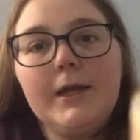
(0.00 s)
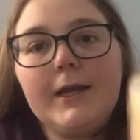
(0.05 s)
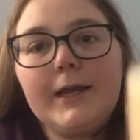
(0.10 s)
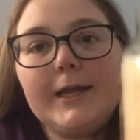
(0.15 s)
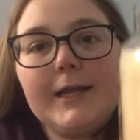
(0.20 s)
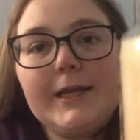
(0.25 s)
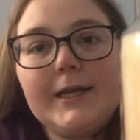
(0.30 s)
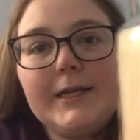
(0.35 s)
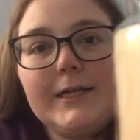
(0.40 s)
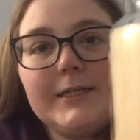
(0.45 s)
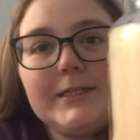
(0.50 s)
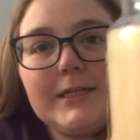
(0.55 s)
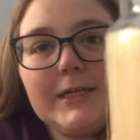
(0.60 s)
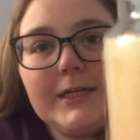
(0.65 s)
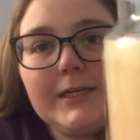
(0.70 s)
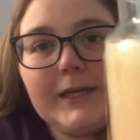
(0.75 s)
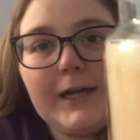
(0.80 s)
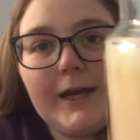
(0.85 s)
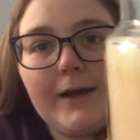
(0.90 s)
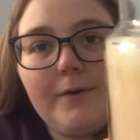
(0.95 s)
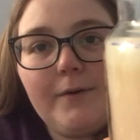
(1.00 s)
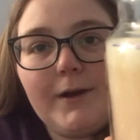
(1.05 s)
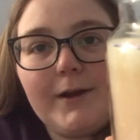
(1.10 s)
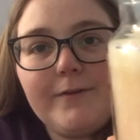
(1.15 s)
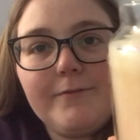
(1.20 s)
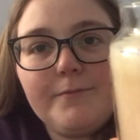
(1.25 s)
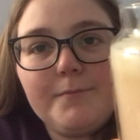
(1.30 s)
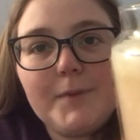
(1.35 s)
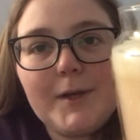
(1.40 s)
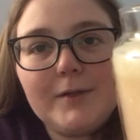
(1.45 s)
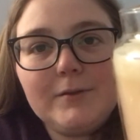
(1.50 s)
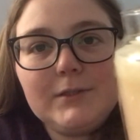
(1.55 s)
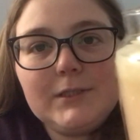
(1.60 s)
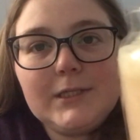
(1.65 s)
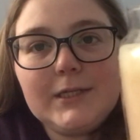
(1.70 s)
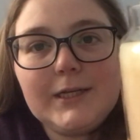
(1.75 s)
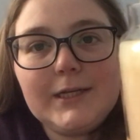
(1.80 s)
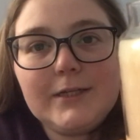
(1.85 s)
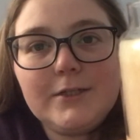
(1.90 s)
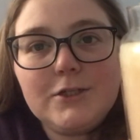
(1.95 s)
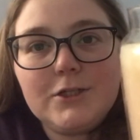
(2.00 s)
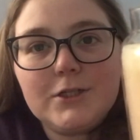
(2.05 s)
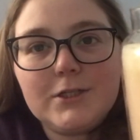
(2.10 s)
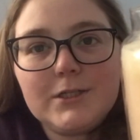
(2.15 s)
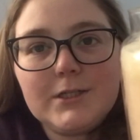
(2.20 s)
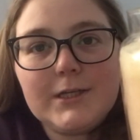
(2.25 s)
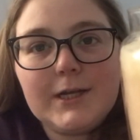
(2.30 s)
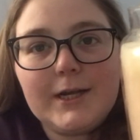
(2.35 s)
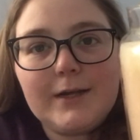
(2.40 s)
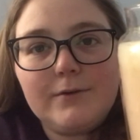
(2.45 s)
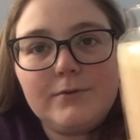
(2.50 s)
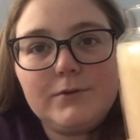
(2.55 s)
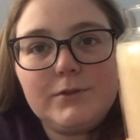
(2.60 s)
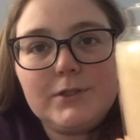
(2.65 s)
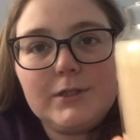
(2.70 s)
And now I've melted it just down